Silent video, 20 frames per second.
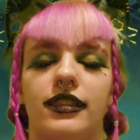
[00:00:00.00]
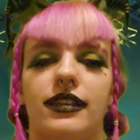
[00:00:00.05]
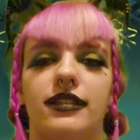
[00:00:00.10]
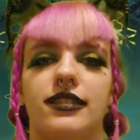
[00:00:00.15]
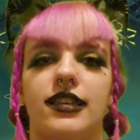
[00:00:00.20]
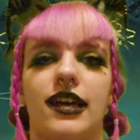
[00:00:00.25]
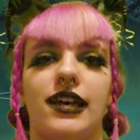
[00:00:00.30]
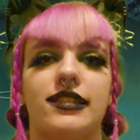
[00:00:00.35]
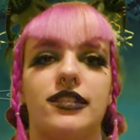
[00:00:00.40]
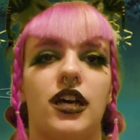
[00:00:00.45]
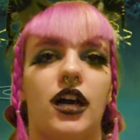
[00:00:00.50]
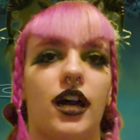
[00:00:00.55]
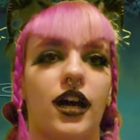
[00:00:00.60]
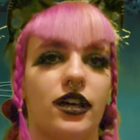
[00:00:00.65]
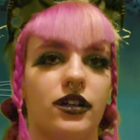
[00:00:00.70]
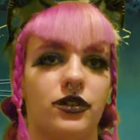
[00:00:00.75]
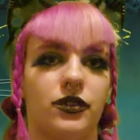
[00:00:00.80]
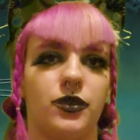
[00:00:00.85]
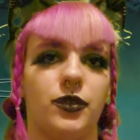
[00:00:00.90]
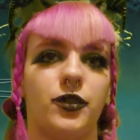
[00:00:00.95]
This has
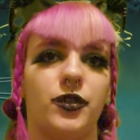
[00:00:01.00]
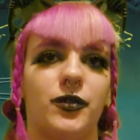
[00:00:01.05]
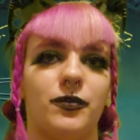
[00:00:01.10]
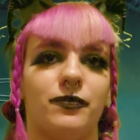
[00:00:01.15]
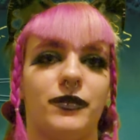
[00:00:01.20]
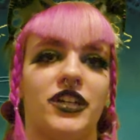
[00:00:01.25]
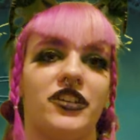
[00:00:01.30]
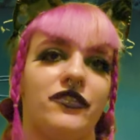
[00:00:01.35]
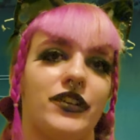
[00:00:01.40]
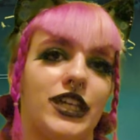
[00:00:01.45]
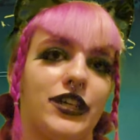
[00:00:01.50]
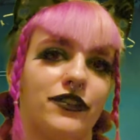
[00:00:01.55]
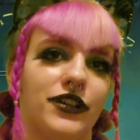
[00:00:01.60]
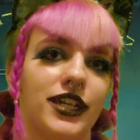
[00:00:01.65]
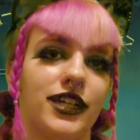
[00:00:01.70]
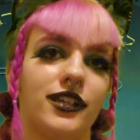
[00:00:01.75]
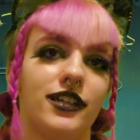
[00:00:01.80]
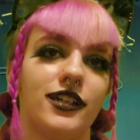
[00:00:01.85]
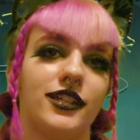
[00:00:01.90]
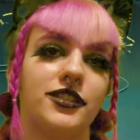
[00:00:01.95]
Haku, my
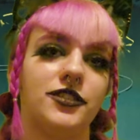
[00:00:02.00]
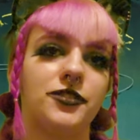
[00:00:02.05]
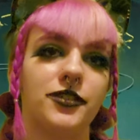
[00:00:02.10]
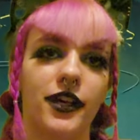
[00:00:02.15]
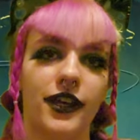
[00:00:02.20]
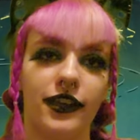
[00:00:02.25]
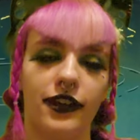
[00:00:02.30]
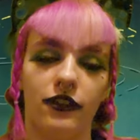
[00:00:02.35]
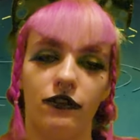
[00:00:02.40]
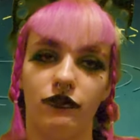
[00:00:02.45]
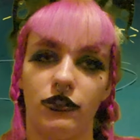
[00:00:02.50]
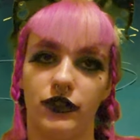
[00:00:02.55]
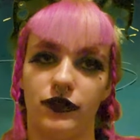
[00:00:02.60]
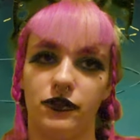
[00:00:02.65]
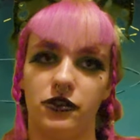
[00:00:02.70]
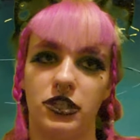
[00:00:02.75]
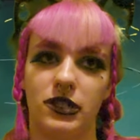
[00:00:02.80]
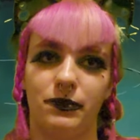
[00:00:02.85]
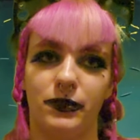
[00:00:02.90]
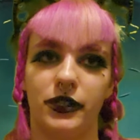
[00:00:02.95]
favorite, a dragon
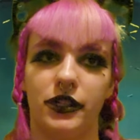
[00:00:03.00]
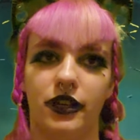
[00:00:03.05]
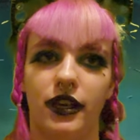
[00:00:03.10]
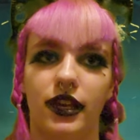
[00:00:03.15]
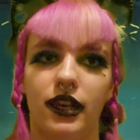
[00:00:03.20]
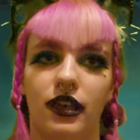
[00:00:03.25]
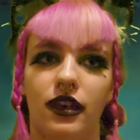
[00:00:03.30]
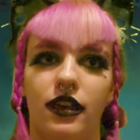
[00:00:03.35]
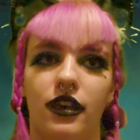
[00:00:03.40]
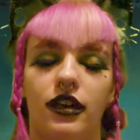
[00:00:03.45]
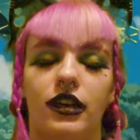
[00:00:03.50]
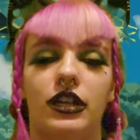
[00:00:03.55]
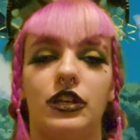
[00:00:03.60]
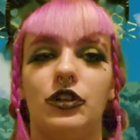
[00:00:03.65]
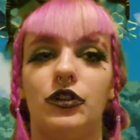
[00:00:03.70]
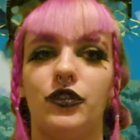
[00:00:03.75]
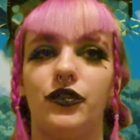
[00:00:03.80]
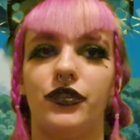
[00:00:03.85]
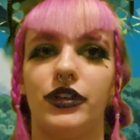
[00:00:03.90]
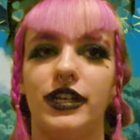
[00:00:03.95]
river spirit,
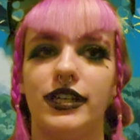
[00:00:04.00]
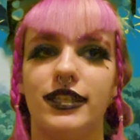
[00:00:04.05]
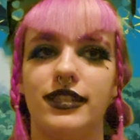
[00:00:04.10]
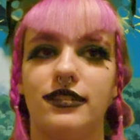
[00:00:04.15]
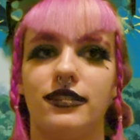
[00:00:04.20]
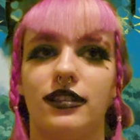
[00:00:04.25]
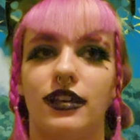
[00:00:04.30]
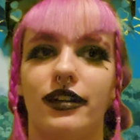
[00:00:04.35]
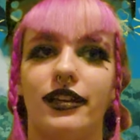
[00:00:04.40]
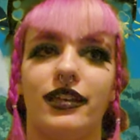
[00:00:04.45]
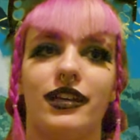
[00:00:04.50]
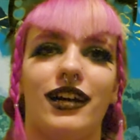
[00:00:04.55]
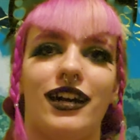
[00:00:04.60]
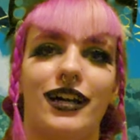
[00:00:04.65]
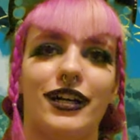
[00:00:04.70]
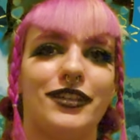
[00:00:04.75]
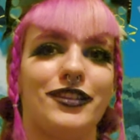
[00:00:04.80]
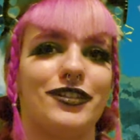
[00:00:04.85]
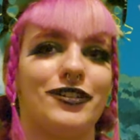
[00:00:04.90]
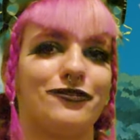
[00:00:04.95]
No Face, a
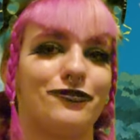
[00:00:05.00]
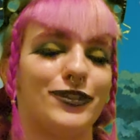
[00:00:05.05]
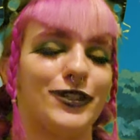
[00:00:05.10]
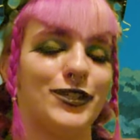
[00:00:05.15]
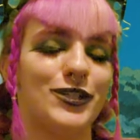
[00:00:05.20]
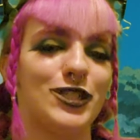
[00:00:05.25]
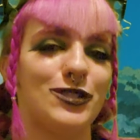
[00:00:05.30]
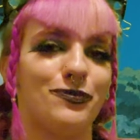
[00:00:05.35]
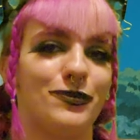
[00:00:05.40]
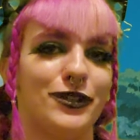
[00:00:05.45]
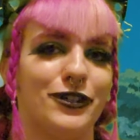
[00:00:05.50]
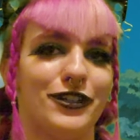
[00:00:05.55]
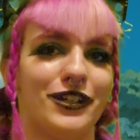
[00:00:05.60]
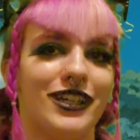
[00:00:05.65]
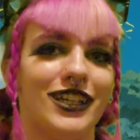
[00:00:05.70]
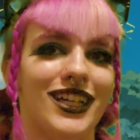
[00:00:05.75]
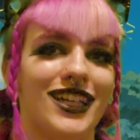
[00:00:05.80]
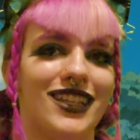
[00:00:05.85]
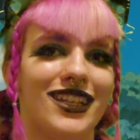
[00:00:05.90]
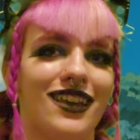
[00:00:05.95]
goth and rich
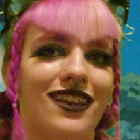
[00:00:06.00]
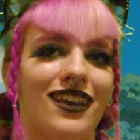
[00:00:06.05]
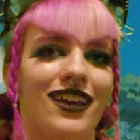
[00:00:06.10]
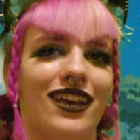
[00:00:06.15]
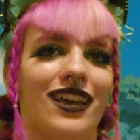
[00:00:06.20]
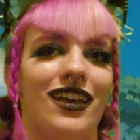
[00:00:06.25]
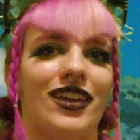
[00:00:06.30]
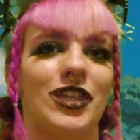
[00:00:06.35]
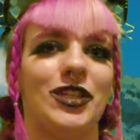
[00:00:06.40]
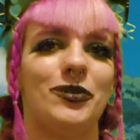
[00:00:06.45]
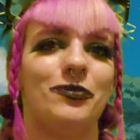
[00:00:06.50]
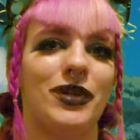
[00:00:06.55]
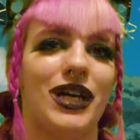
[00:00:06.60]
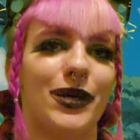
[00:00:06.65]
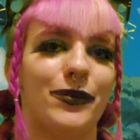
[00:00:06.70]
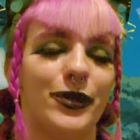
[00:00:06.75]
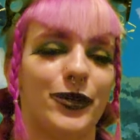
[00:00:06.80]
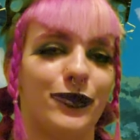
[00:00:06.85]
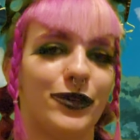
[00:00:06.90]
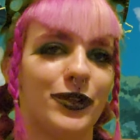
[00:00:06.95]
spirit,
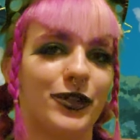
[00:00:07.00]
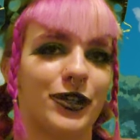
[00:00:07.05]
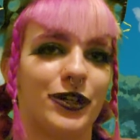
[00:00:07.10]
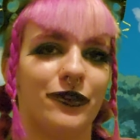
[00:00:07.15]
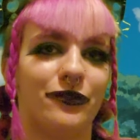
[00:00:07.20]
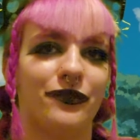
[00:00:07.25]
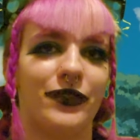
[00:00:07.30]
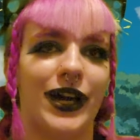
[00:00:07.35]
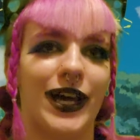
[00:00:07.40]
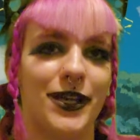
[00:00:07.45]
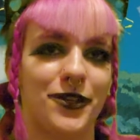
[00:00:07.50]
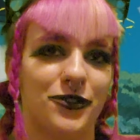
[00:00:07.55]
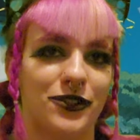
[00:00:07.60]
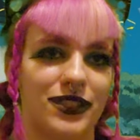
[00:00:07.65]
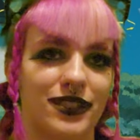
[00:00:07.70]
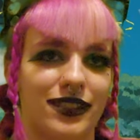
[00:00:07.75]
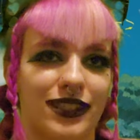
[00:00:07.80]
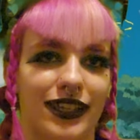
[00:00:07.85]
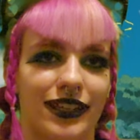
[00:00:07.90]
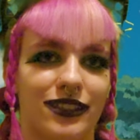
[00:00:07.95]
Yubaba with her fashion
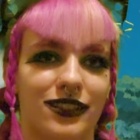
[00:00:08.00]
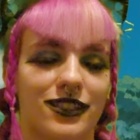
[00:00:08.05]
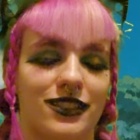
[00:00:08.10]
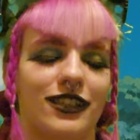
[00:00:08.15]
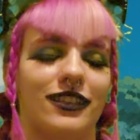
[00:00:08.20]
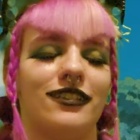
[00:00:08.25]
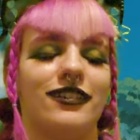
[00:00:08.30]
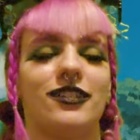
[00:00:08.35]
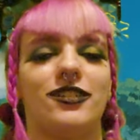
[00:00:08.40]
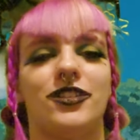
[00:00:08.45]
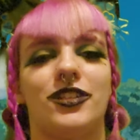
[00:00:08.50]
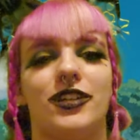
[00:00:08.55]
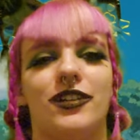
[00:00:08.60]
sense, the list